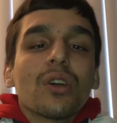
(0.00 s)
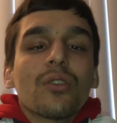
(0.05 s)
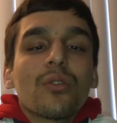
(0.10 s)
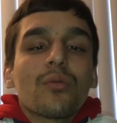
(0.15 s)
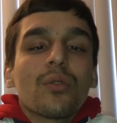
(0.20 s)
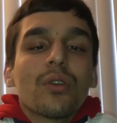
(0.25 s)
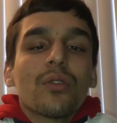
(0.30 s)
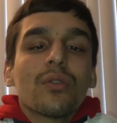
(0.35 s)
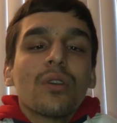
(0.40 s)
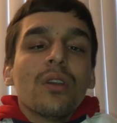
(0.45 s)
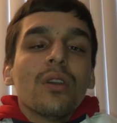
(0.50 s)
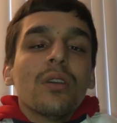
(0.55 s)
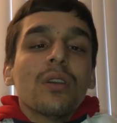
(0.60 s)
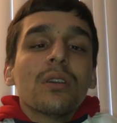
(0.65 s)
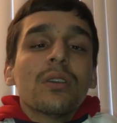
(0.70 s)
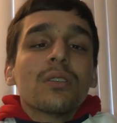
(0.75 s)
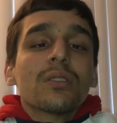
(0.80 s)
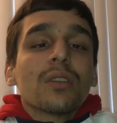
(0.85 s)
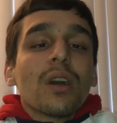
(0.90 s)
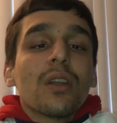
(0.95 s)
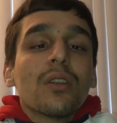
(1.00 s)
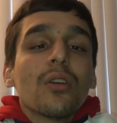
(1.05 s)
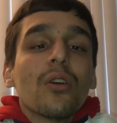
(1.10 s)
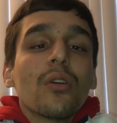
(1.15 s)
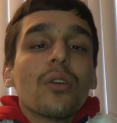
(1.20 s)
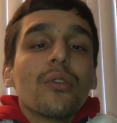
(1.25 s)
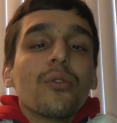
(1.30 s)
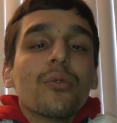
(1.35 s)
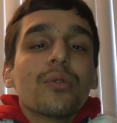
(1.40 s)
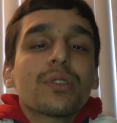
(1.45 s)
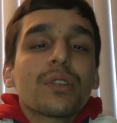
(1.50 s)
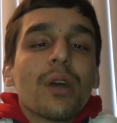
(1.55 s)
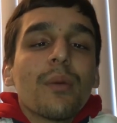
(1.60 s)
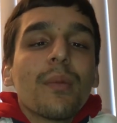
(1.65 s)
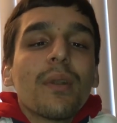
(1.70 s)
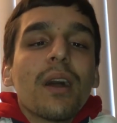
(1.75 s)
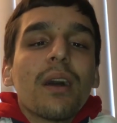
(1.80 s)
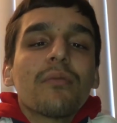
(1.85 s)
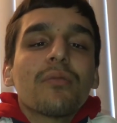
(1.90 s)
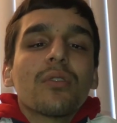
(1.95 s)
on the road. So I know he was
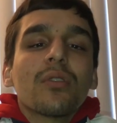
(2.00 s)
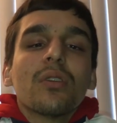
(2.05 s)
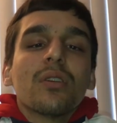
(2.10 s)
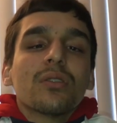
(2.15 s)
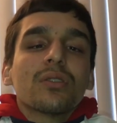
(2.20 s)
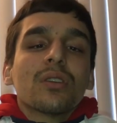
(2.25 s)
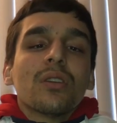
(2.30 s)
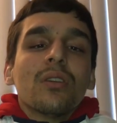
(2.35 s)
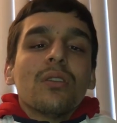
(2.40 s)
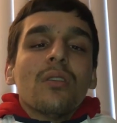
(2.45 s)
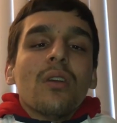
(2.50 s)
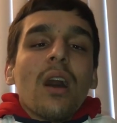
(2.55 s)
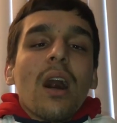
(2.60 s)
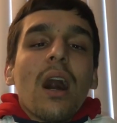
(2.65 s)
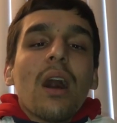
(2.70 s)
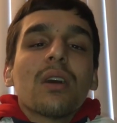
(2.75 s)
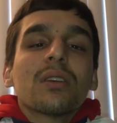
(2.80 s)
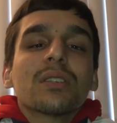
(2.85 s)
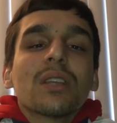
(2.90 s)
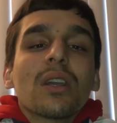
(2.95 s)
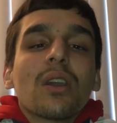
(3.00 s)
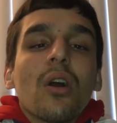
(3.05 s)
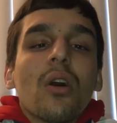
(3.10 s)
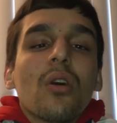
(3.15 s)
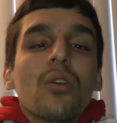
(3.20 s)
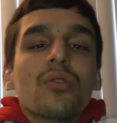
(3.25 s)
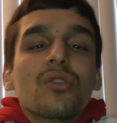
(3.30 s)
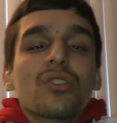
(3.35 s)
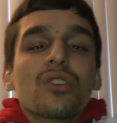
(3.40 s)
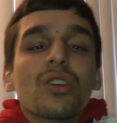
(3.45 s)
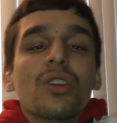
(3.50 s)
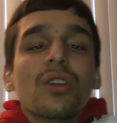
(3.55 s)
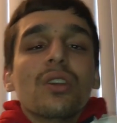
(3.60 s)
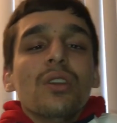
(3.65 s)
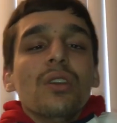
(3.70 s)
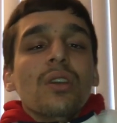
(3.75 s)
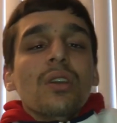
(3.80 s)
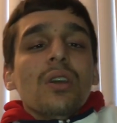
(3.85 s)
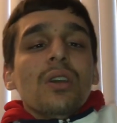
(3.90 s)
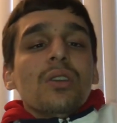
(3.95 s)
coming after us. I was like, oh
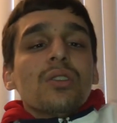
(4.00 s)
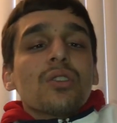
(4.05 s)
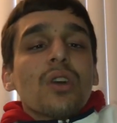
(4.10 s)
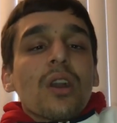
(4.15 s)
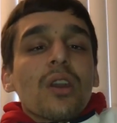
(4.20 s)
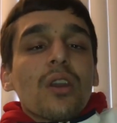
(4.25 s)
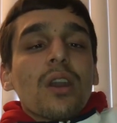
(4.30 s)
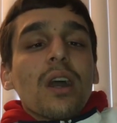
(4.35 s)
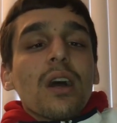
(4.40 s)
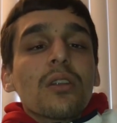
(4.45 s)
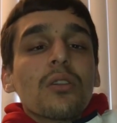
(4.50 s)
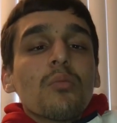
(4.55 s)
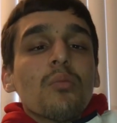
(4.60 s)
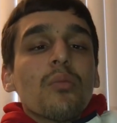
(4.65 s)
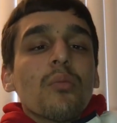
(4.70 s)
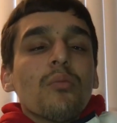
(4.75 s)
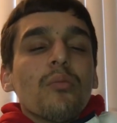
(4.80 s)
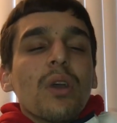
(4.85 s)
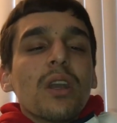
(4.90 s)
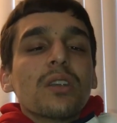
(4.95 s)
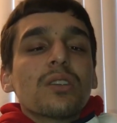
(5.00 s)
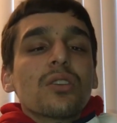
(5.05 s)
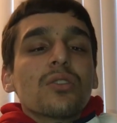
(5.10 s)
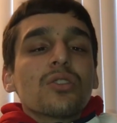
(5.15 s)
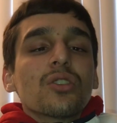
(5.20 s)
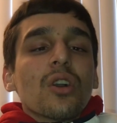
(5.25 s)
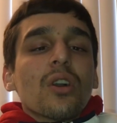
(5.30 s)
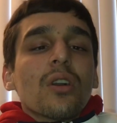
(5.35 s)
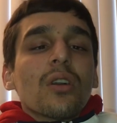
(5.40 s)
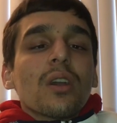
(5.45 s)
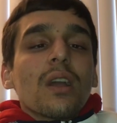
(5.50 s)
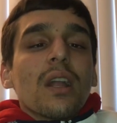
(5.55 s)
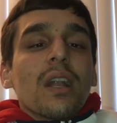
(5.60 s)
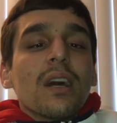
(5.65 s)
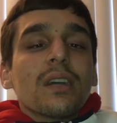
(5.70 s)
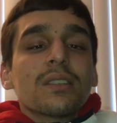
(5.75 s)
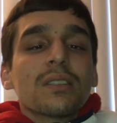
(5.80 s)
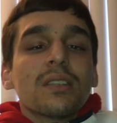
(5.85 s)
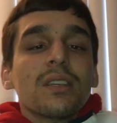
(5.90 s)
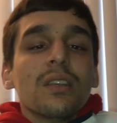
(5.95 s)
shit. So I grabbed the mason jar, and
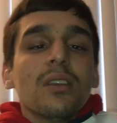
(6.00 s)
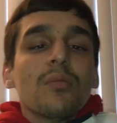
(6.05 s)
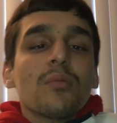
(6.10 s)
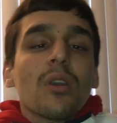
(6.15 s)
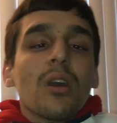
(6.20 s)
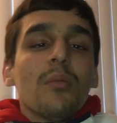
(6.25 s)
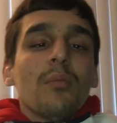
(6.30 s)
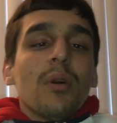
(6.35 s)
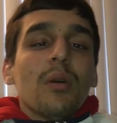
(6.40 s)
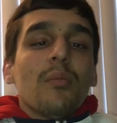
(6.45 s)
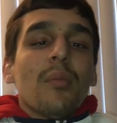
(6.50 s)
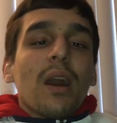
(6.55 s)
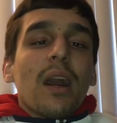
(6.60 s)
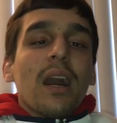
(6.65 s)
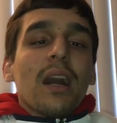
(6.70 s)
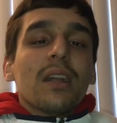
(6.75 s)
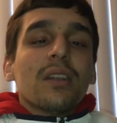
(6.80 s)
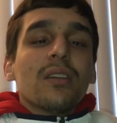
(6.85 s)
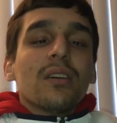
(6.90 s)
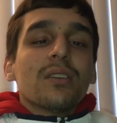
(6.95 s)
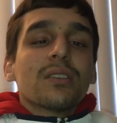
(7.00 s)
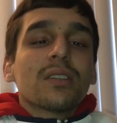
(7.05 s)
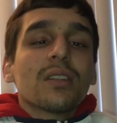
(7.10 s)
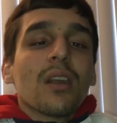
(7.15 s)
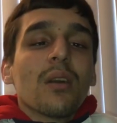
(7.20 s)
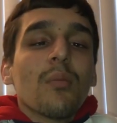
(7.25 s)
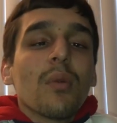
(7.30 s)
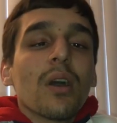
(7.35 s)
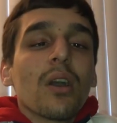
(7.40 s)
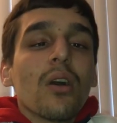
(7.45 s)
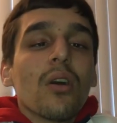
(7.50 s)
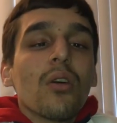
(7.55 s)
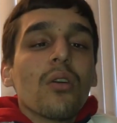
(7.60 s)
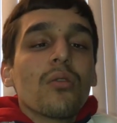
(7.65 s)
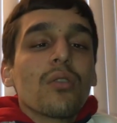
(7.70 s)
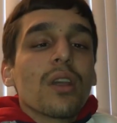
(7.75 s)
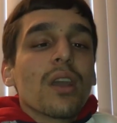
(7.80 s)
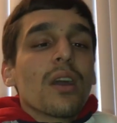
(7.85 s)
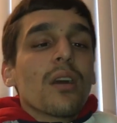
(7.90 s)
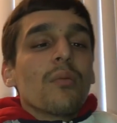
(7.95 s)
I see him come up behind us, and I'm like,
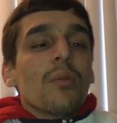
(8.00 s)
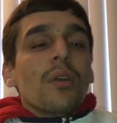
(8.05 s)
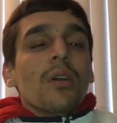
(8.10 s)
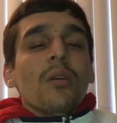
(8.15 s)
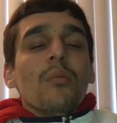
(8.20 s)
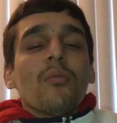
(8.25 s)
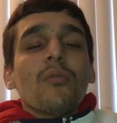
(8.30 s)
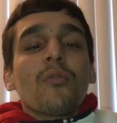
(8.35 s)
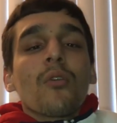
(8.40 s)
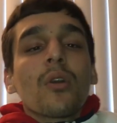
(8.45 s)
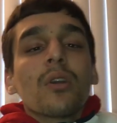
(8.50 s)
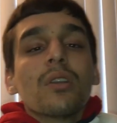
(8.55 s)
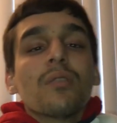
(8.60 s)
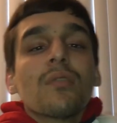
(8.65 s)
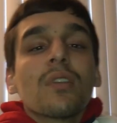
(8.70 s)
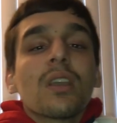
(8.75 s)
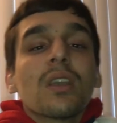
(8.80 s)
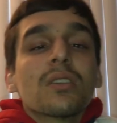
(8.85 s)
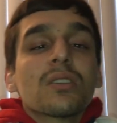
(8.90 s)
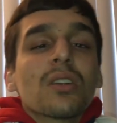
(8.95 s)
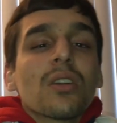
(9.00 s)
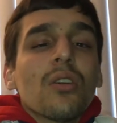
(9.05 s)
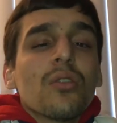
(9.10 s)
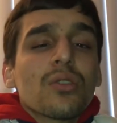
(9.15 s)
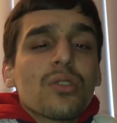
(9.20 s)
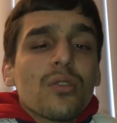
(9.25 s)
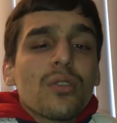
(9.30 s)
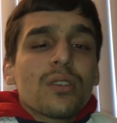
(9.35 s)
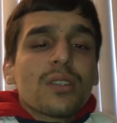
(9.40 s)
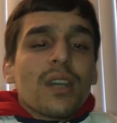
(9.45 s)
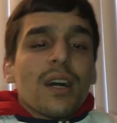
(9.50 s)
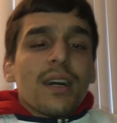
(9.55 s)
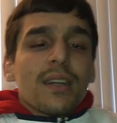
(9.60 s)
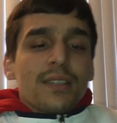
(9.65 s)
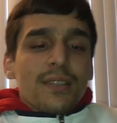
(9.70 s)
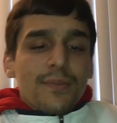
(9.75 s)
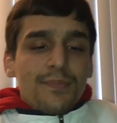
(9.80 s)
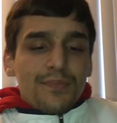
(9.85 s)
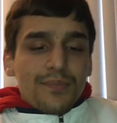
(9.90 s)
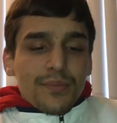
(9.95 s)
oh damn. Before he even gets close to us,
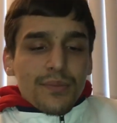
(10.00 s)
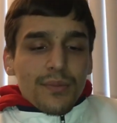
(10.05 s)
guys,